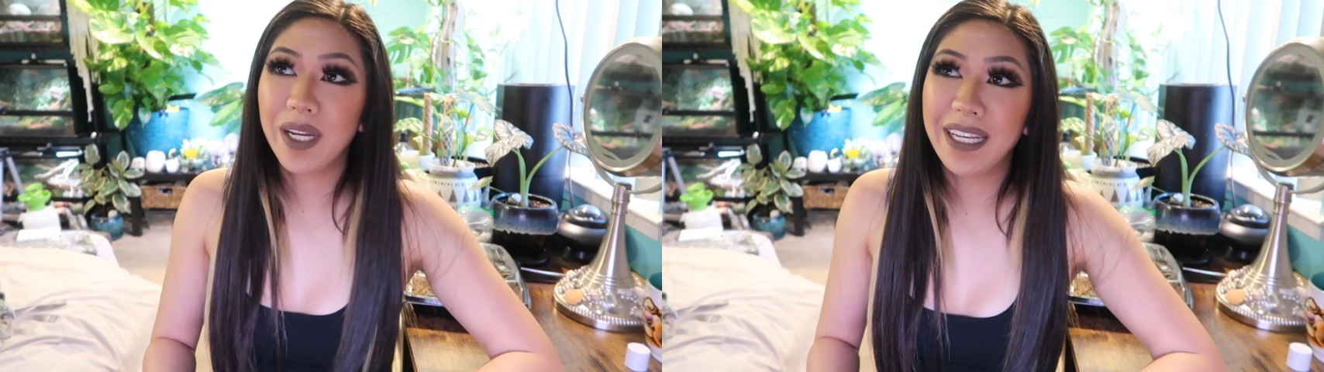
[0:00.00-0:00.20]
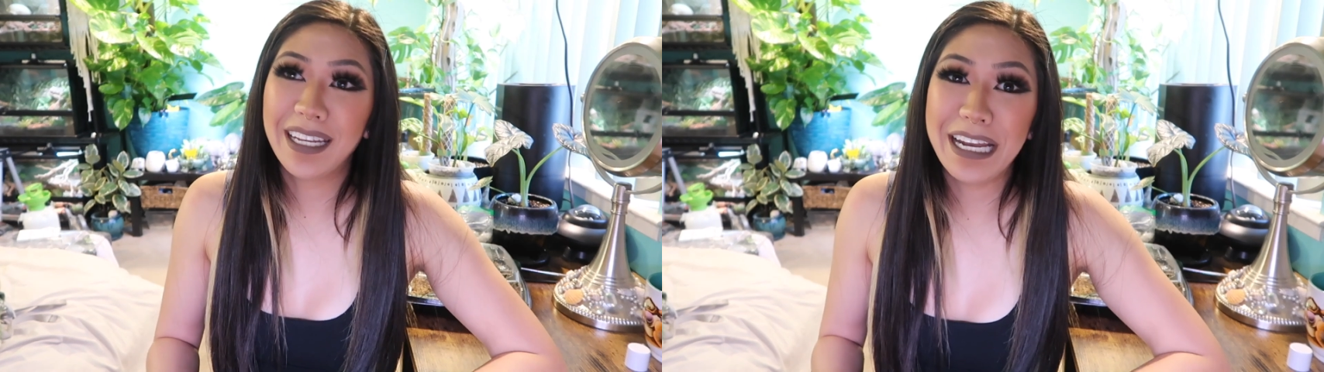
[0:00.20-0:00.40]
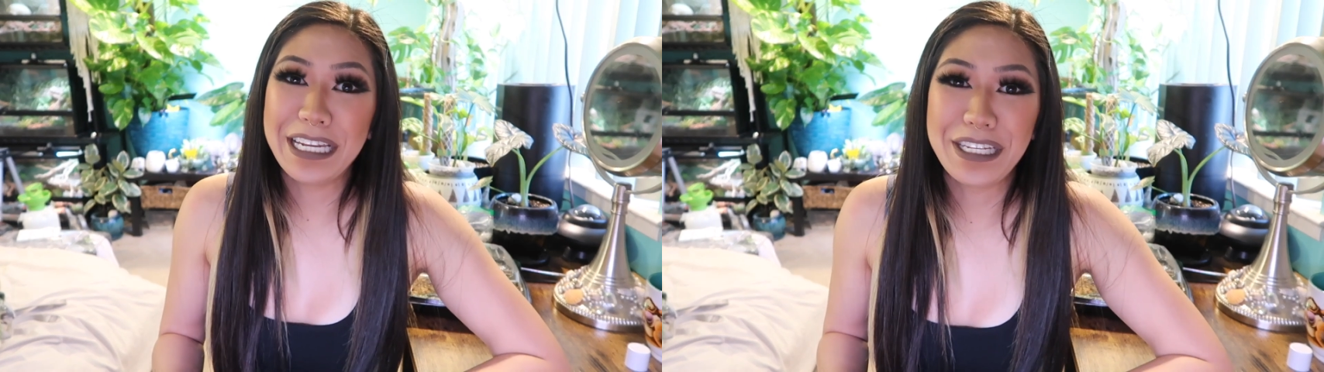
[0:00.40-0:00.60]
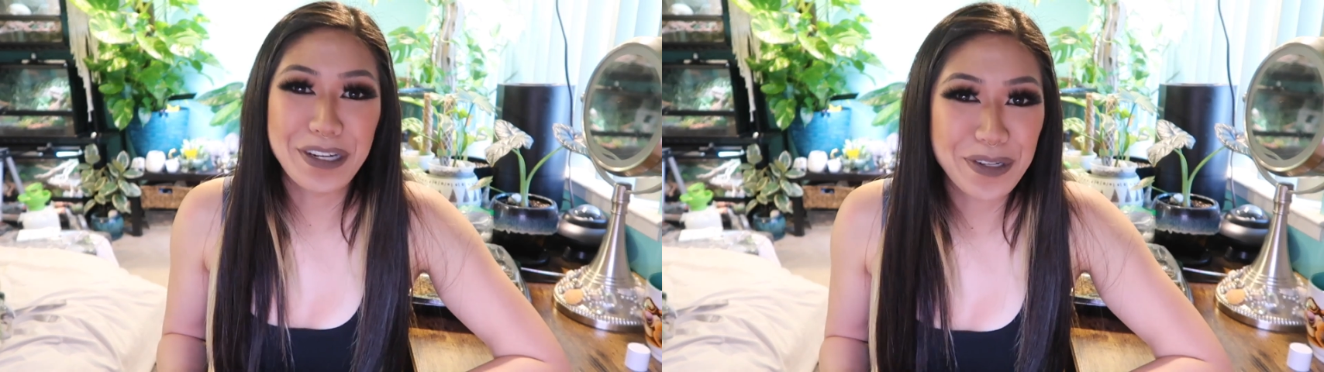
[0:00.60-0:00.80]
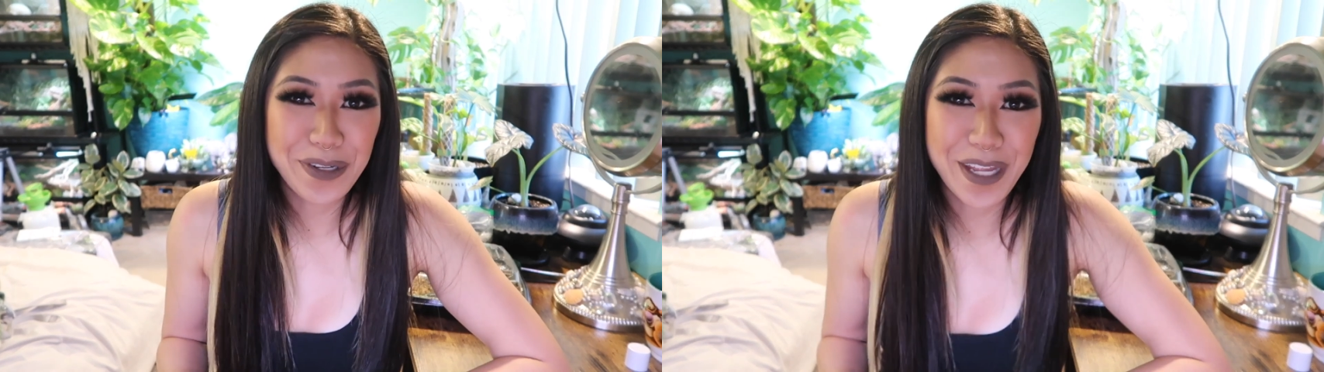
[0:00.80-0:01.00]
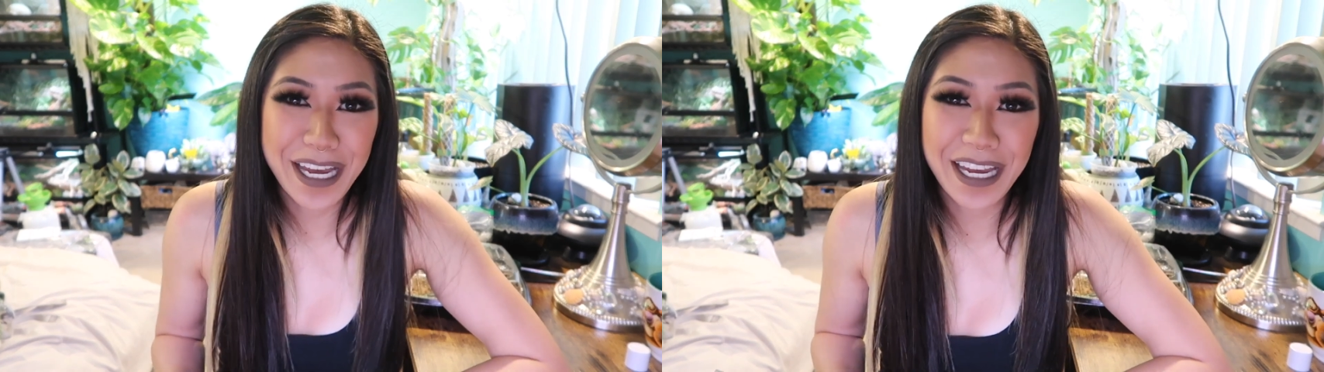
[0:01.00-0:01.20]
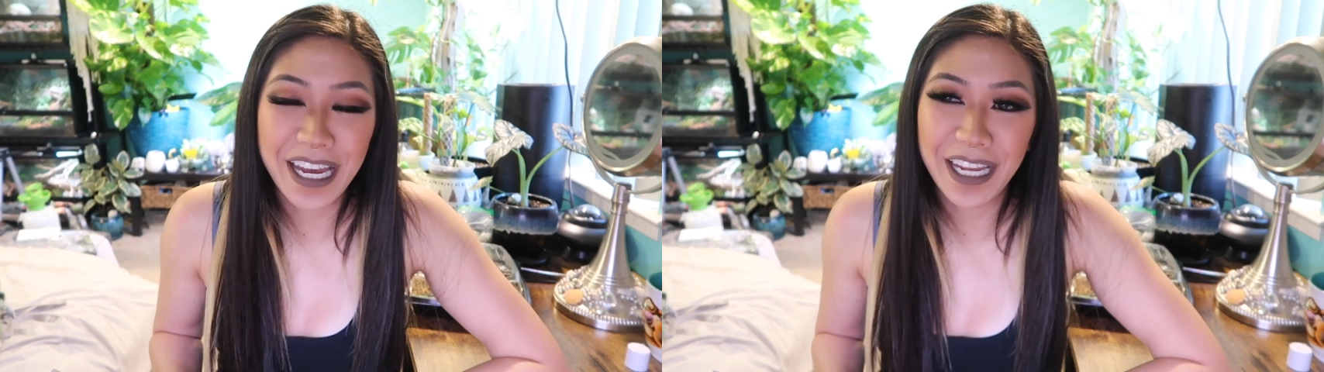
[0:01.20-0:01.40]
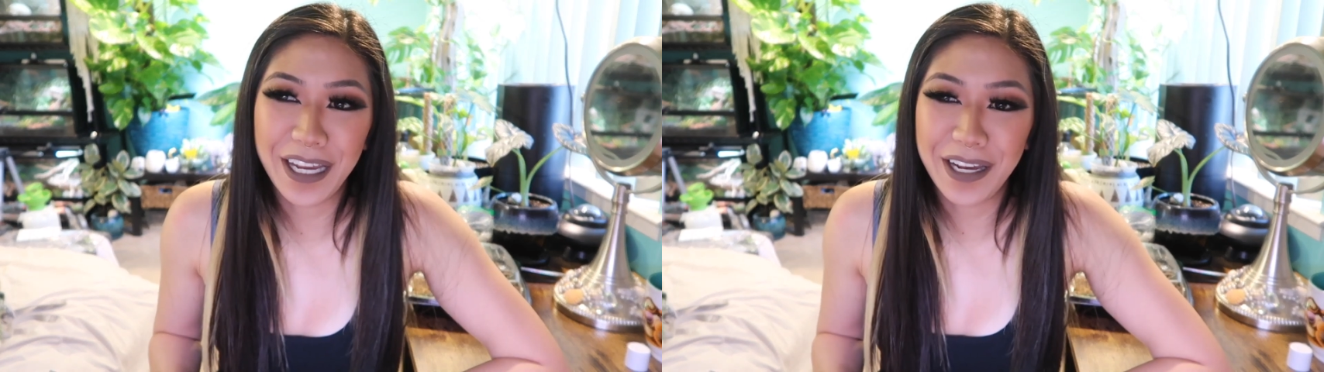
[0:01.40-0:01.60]
When I tell you that
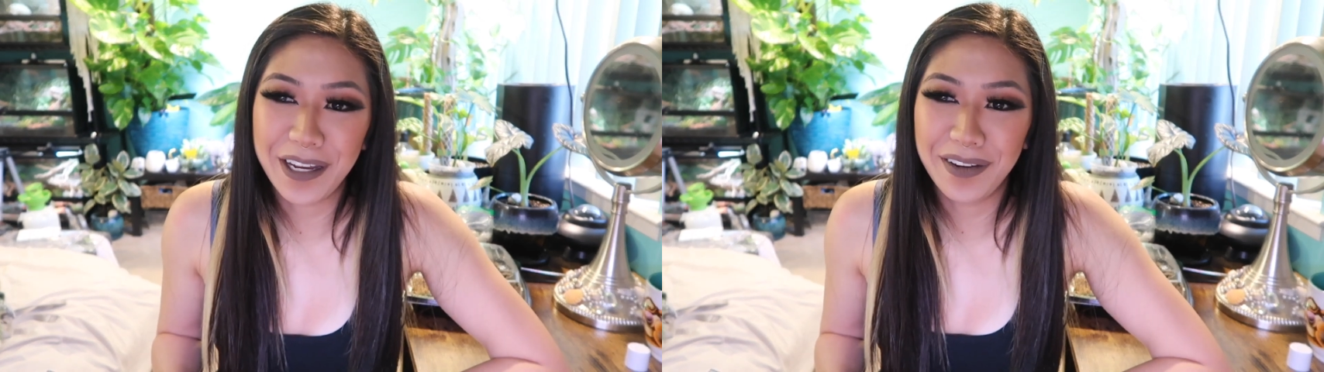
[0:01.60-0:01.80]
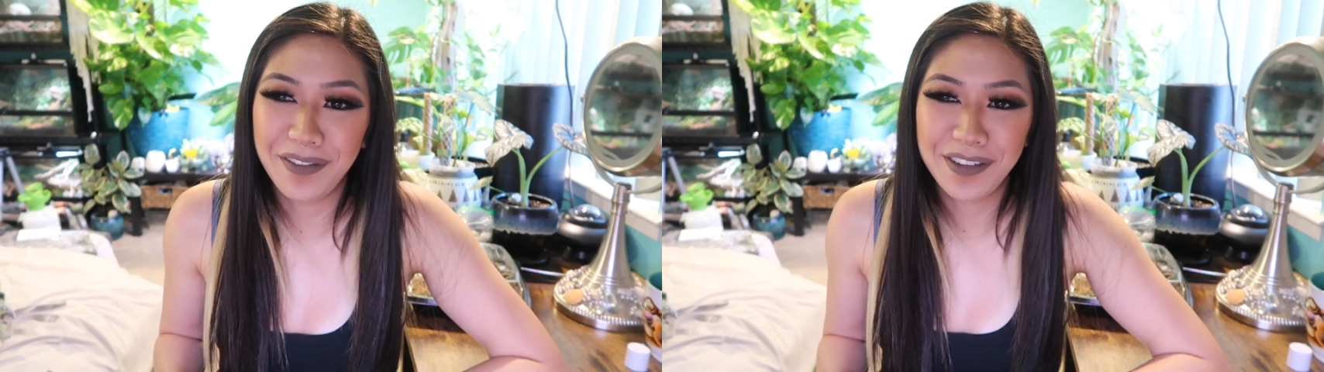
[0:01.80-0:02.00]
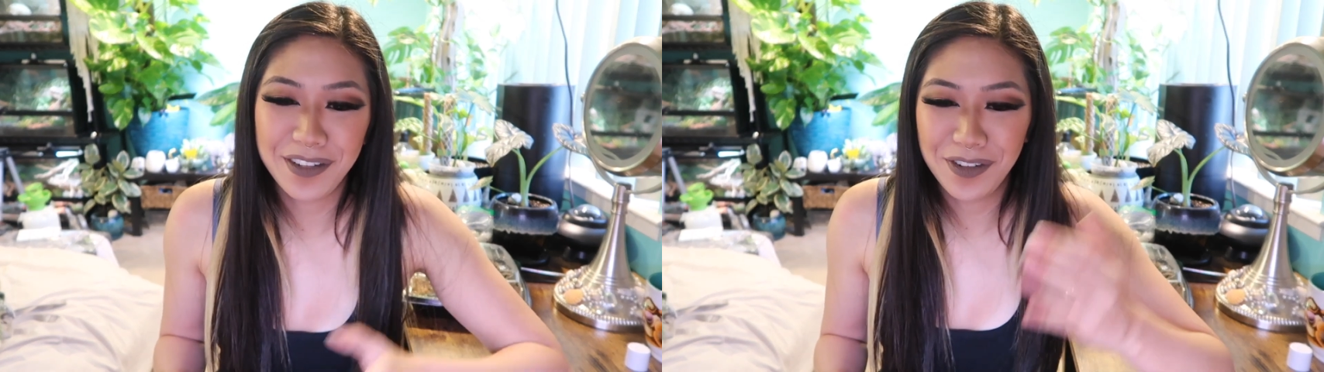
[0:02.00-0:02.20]
I have